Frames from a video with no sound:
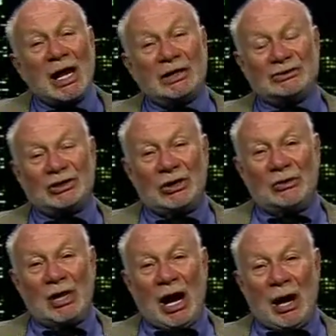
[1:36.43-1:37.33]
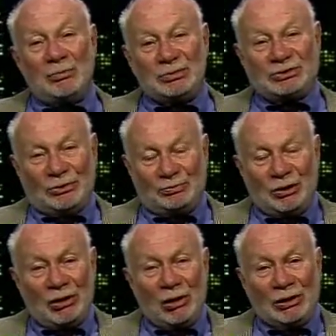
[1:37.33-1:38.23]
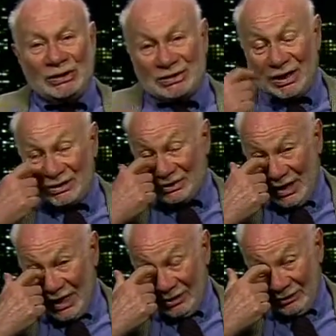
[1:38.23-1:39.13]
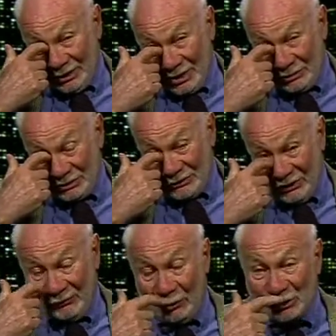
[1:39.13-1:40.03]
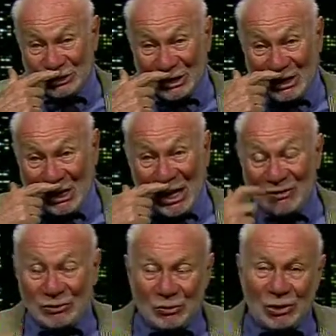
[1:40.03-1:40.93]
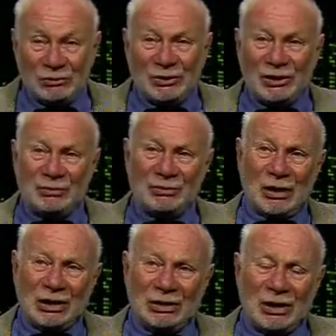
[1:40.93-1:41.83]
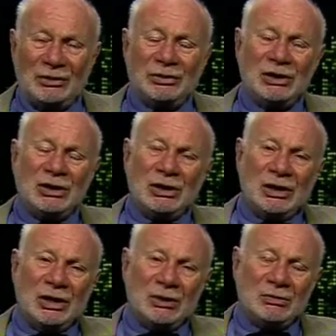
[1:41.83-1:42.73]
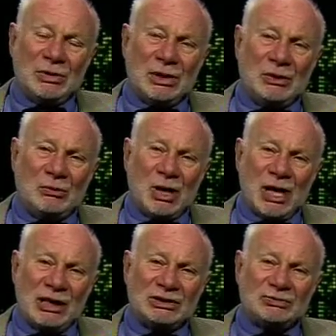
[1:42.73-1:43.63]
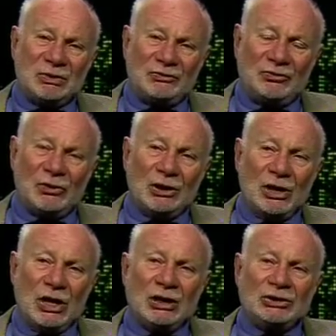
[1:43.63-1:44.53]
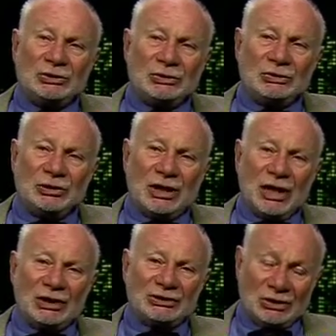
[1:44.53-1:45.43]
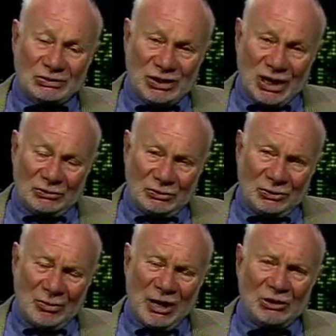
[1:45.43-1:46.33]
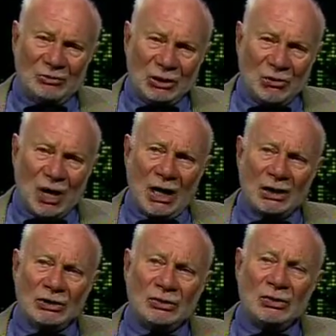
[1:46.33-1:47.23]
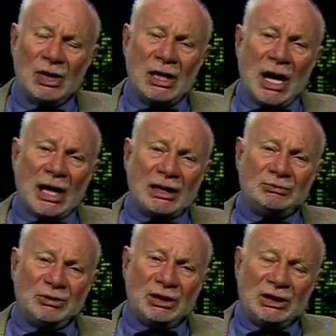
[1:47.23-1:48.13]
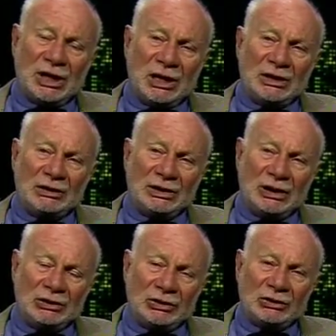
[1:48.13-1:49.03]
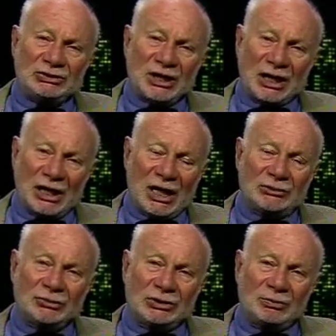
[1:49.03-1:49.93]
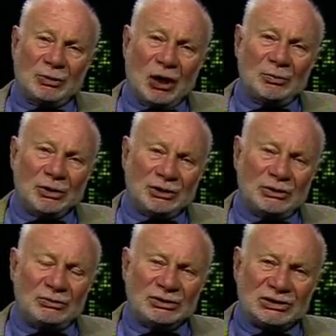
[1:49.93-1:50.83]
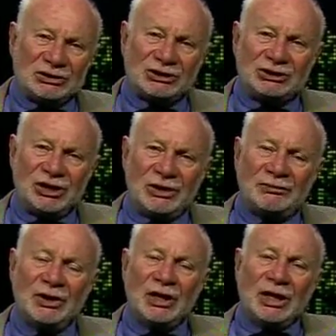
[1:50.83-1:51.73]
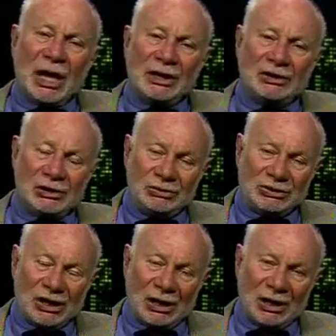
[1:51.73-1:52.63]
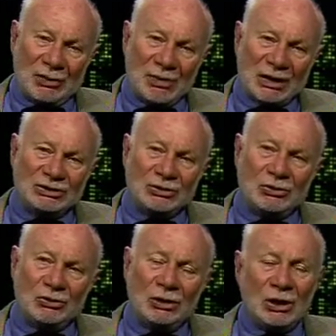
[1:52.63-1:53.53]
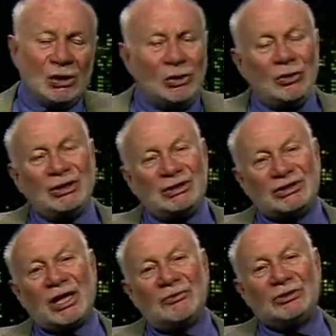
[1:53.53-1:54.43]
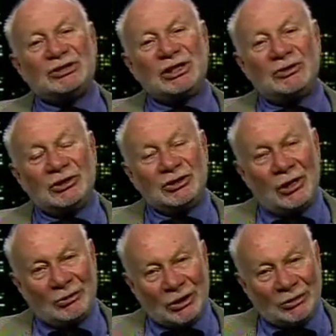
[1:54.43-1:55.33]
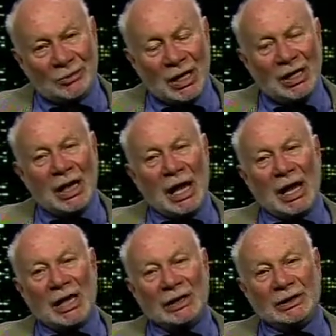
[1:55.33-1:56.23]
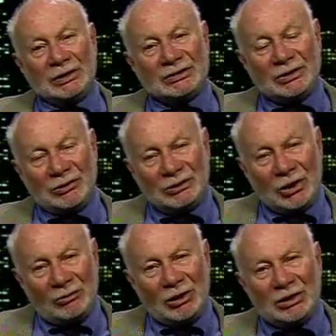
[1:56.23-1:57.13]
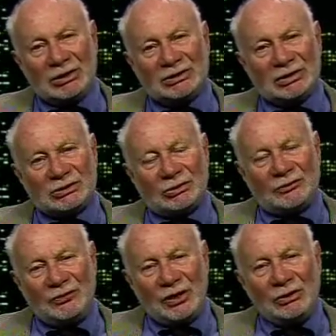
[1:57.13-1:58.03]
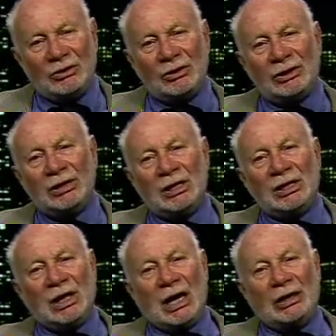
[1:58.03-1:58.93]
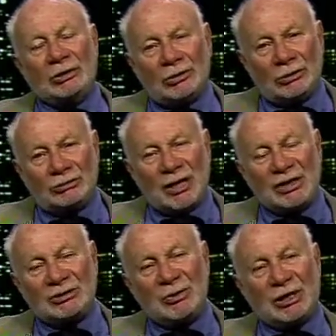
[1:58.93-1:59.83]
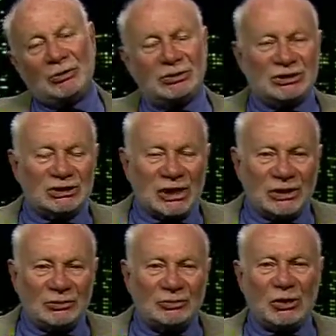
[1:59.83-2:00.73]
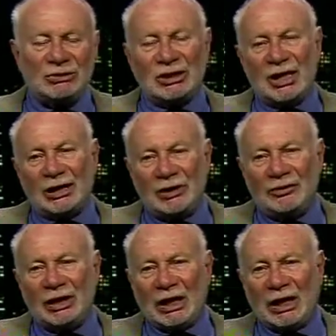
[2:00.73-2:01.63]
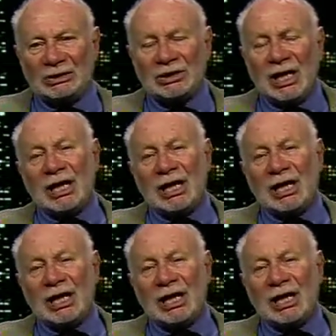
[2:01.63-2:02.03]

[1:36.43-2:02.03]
And so I sort of put all these things together and then was very fortunate, having worked with him on other uh, uh, ways before, to get associated with Michael McGuire, who had been in the neuropsychiatric department. He was its chief at the UCLA Med School, who had discovered serotonin. And serotonin is the sort of feel good uh, neurotransmitter, which has led to Prozac and everything else.